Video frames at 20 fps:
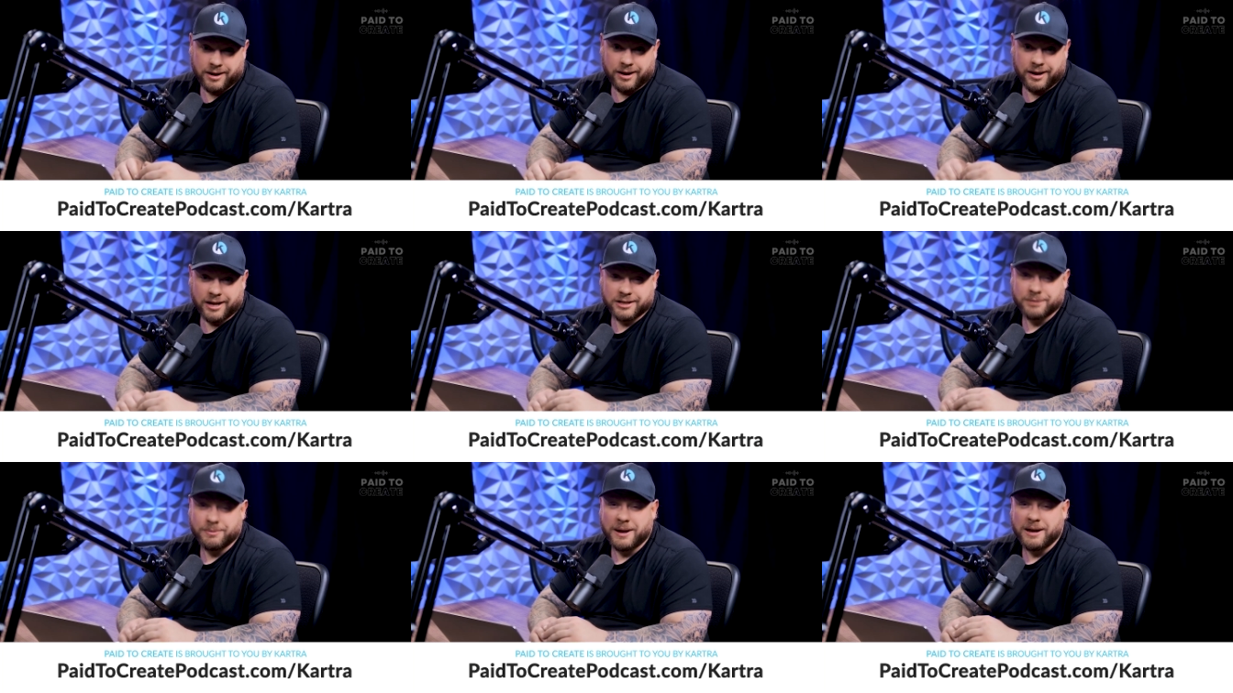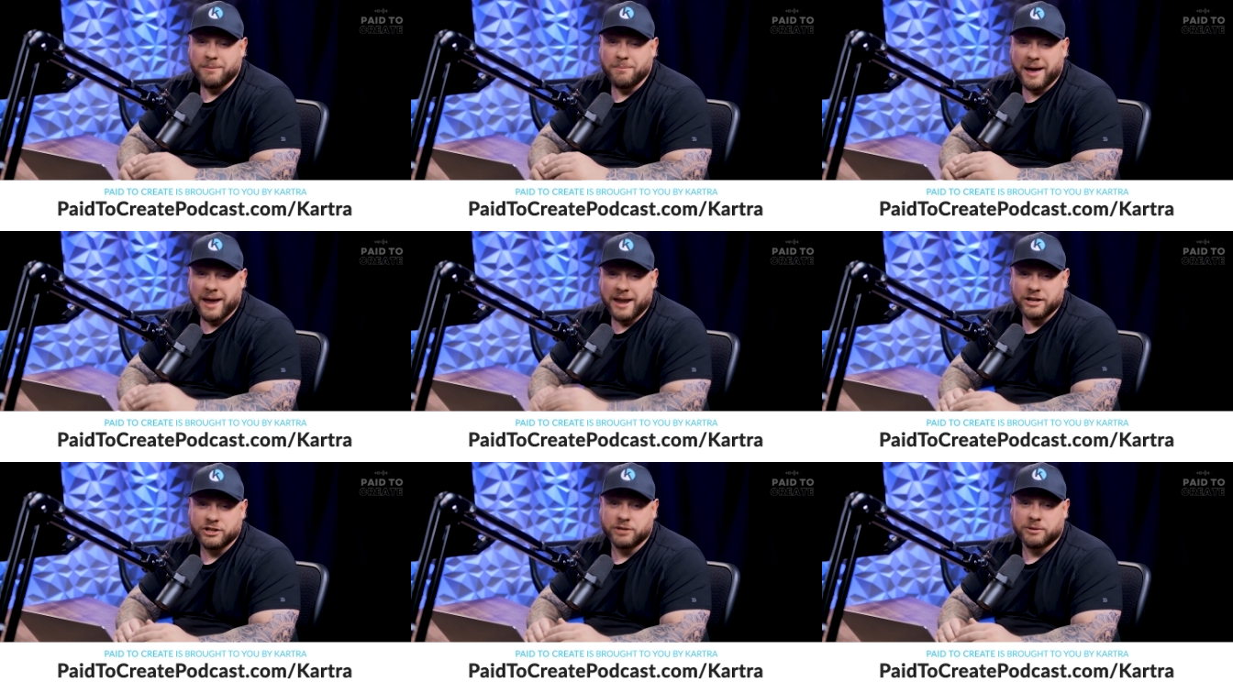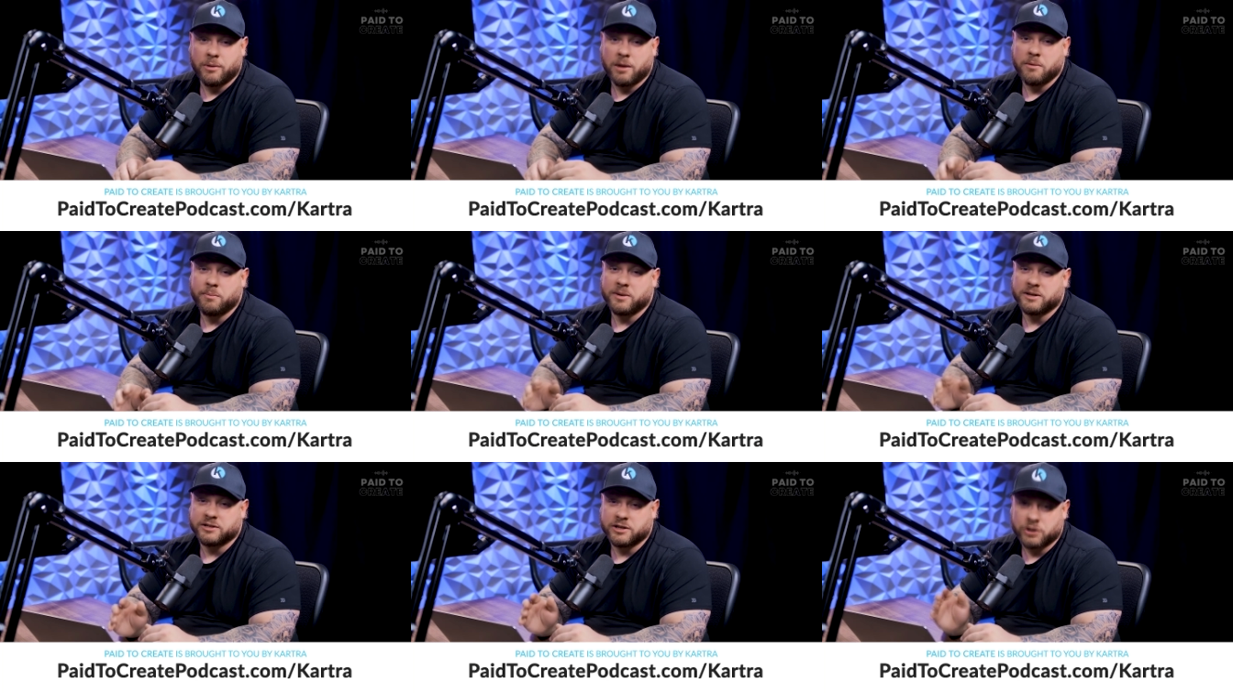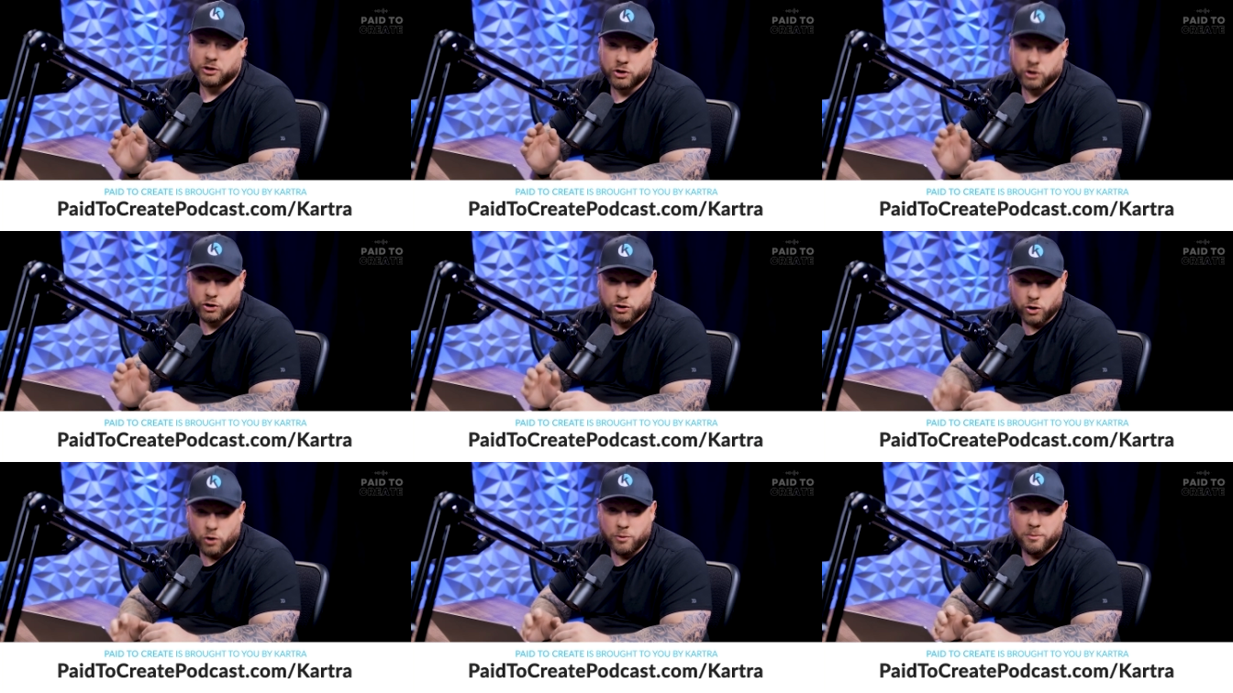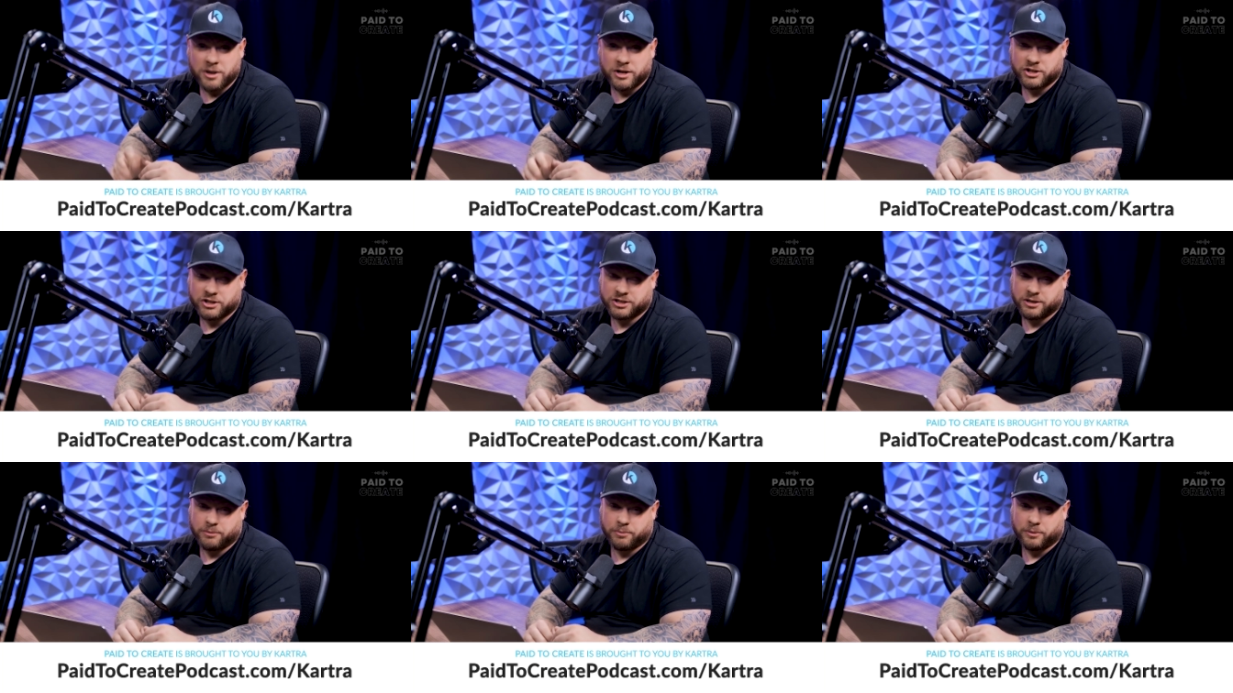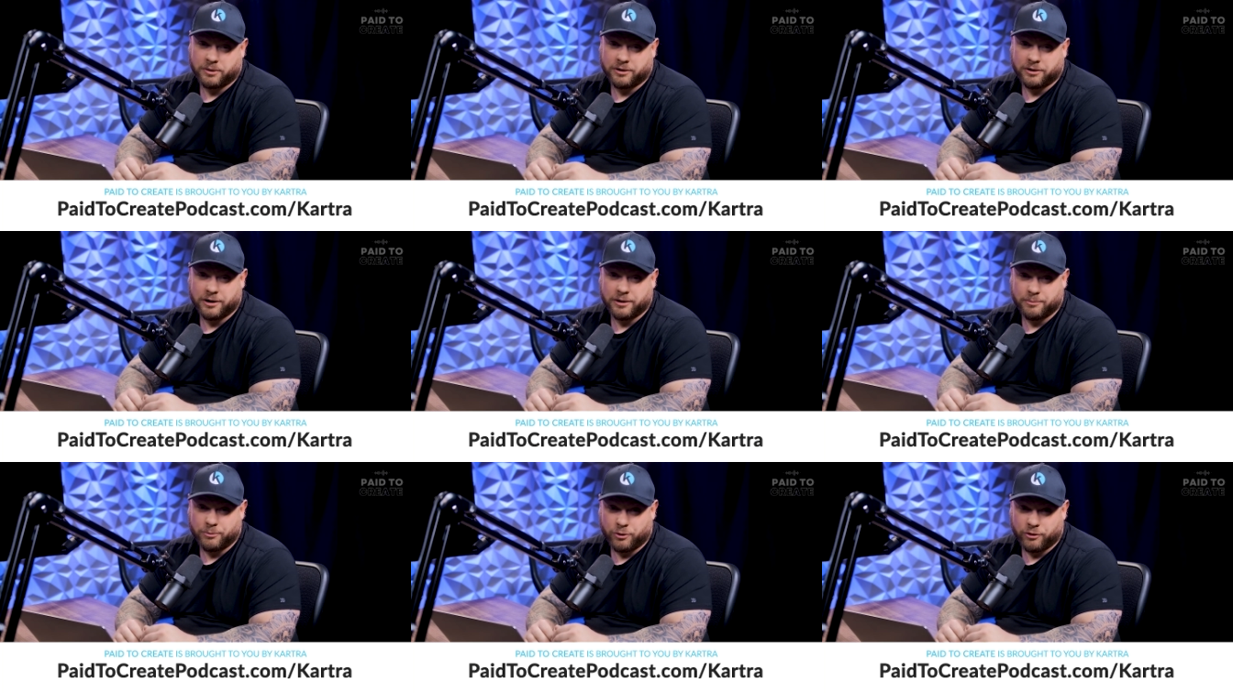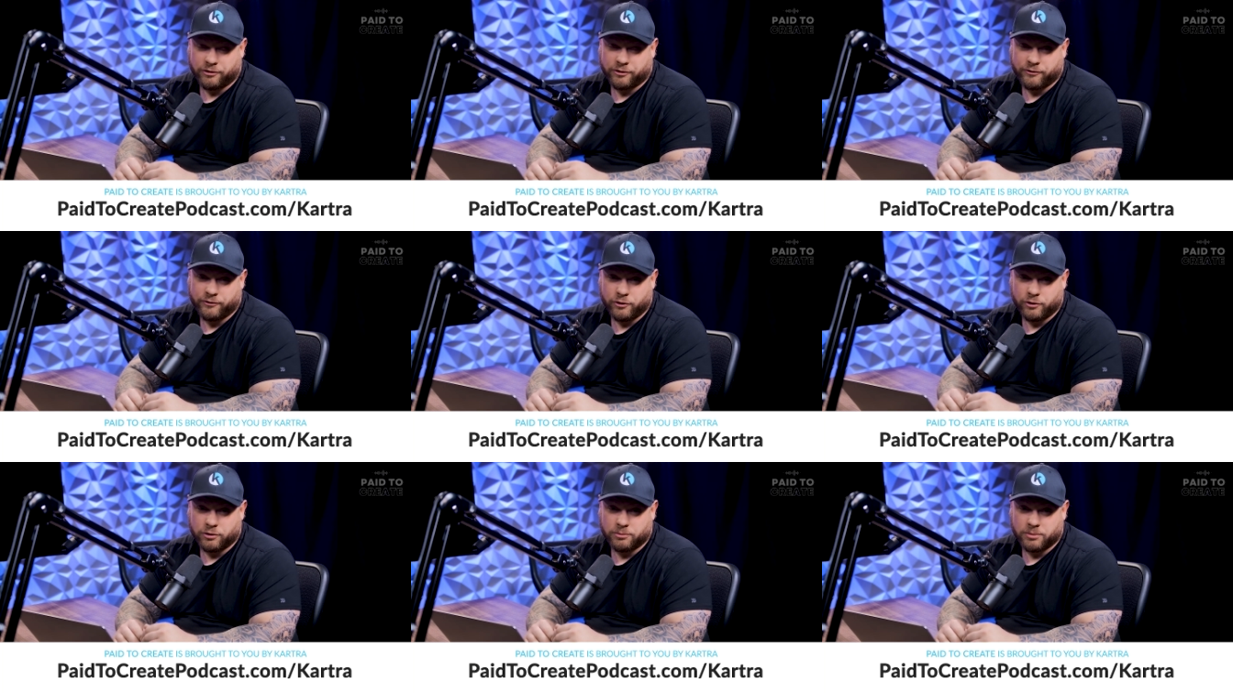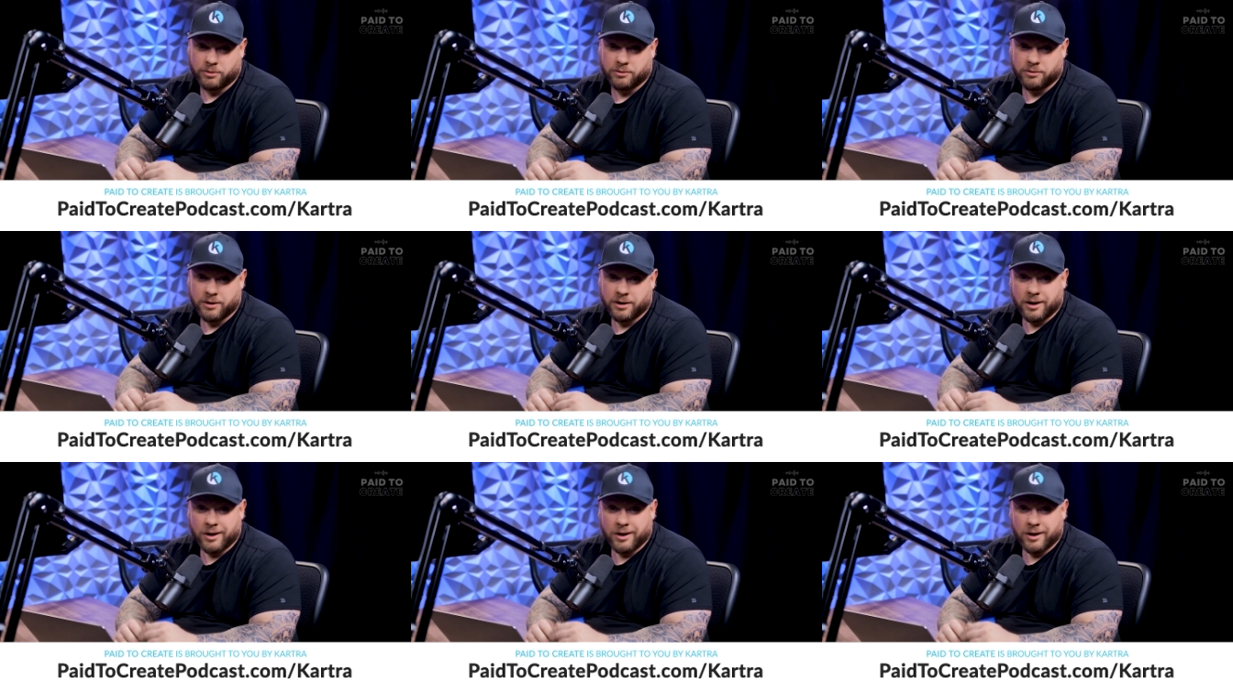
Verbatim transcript: It's made managing my business so much simpler and more affordable.